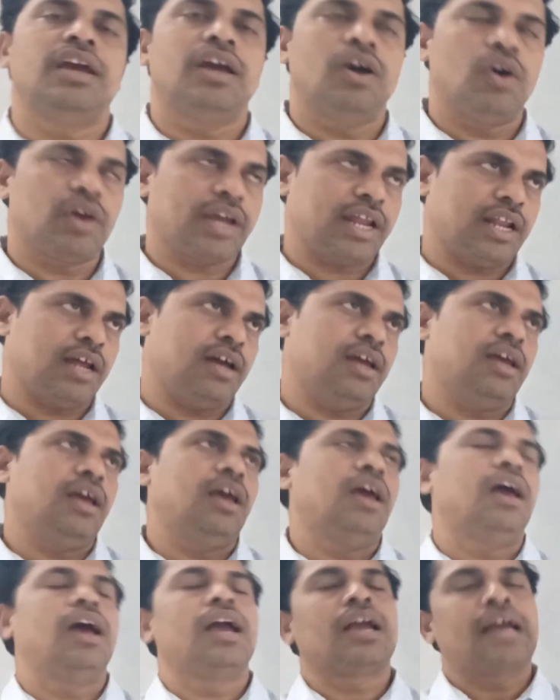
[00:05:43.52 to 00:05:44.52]
Okay, now
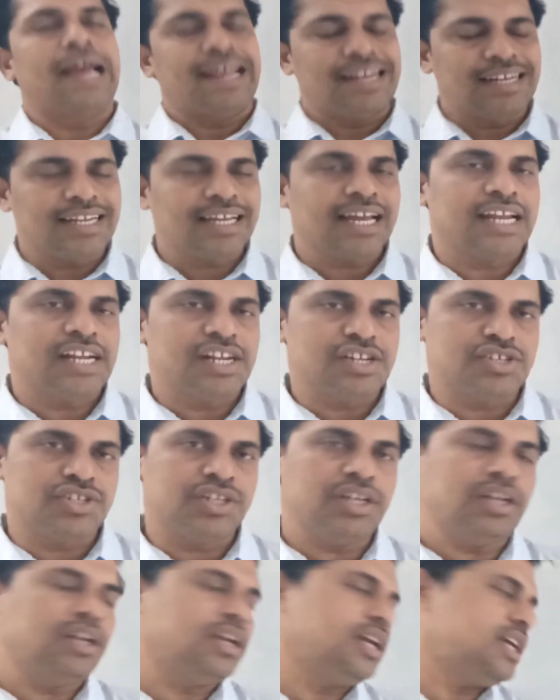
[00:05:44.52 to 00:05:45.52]
kinetic
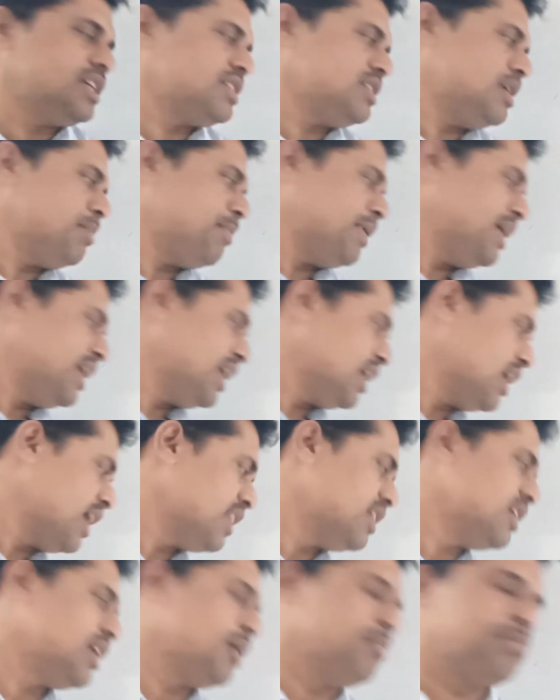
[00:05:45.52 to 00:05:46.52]
energy is depending
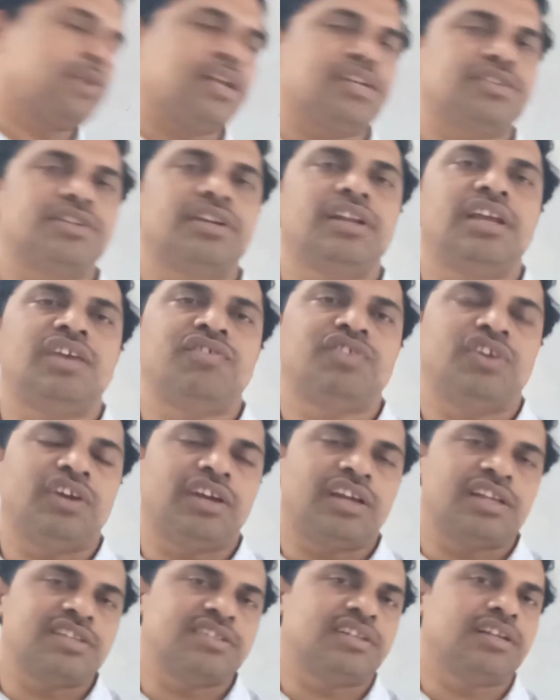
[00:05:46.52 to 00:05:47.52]
on the temperature. If you
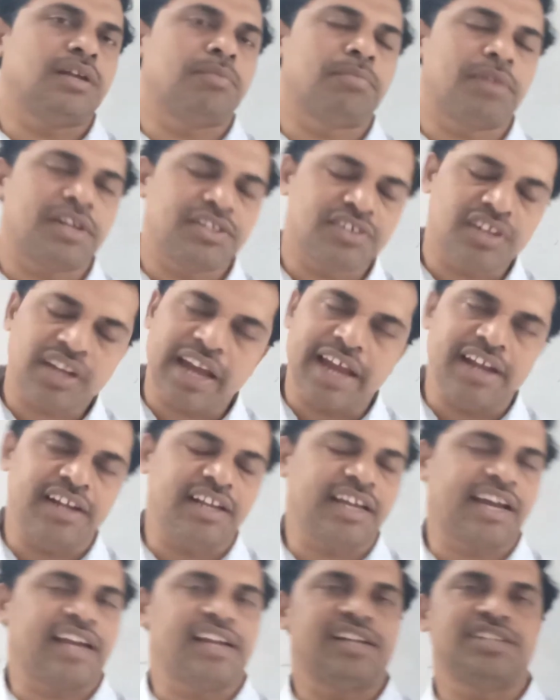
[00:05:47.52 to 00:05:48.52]
increase the temperature,
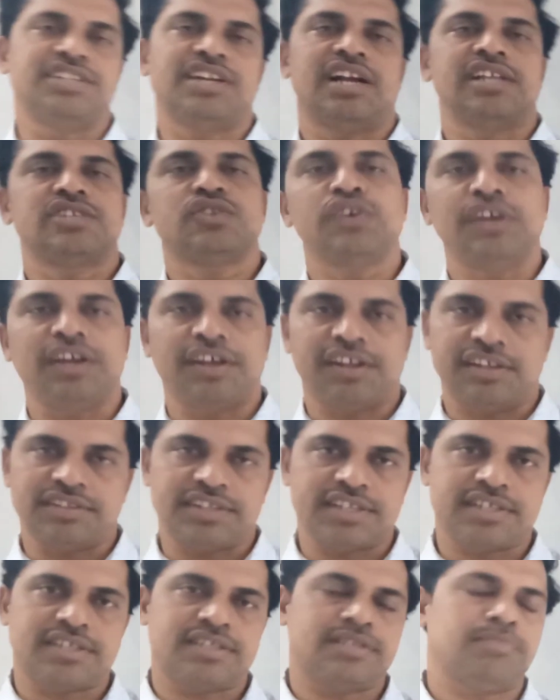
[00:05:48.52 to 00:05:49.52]
kinetic energy also
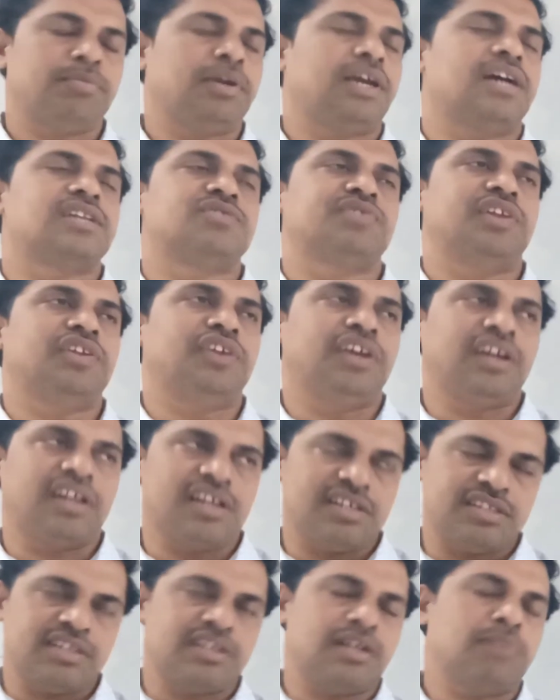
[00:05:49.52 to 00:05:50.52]
increases, because when you
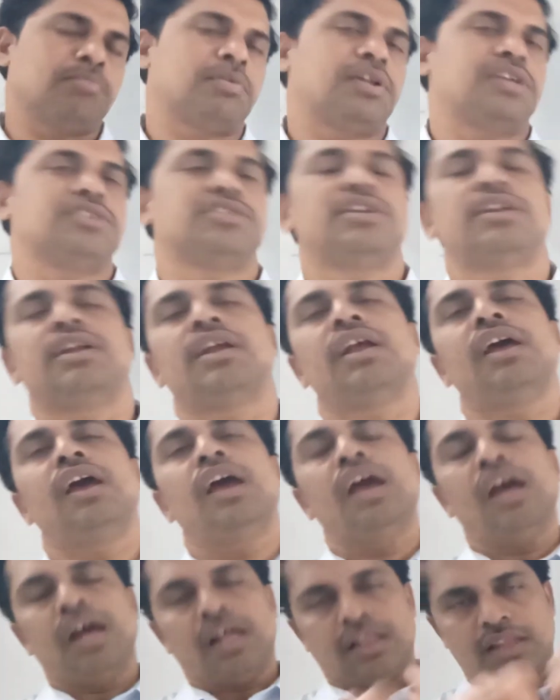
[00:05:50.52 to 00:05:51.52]
increase the temperature,
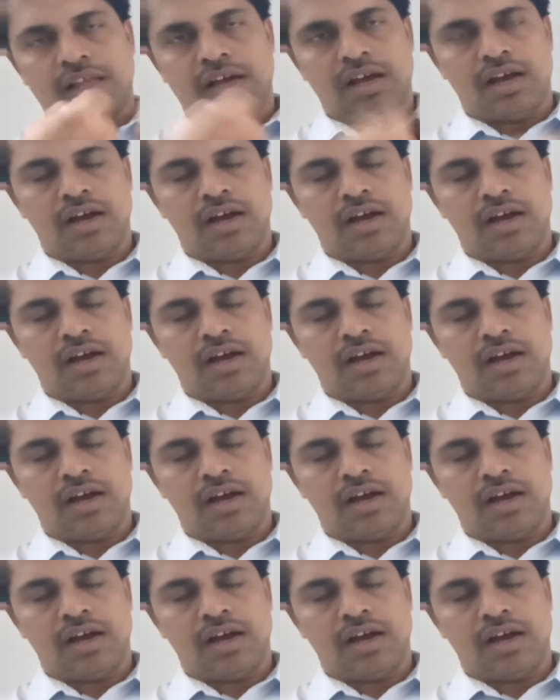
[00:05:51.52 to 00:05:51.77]
the